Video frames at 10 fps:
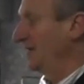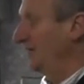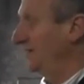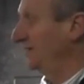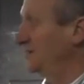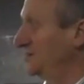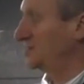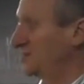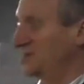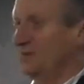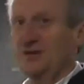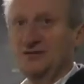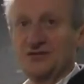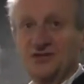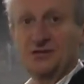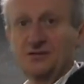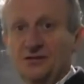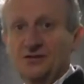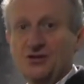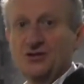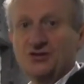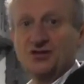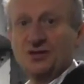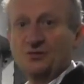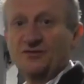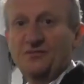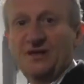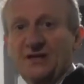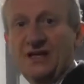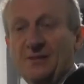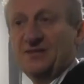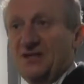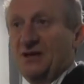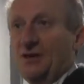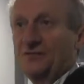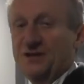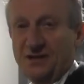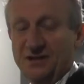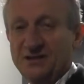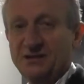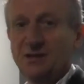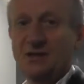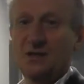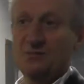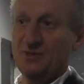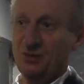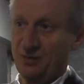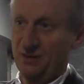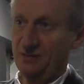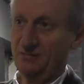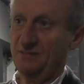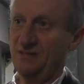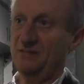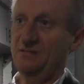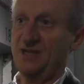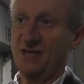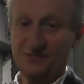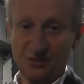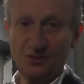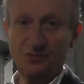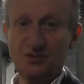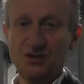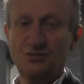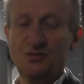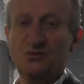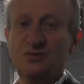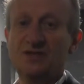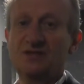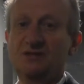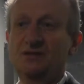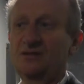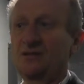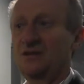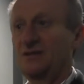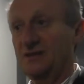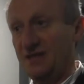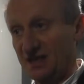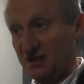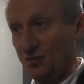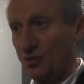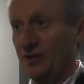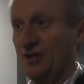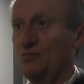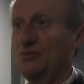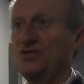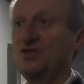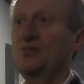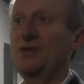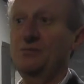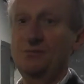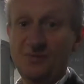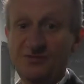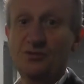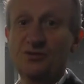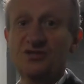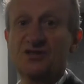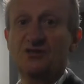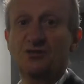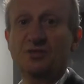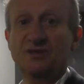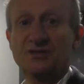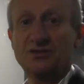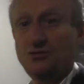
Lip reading: And this is a typical cell that Eugenia would have been kept in overnight between the afternoon that she was arrested and the next morning when she went before the Central Police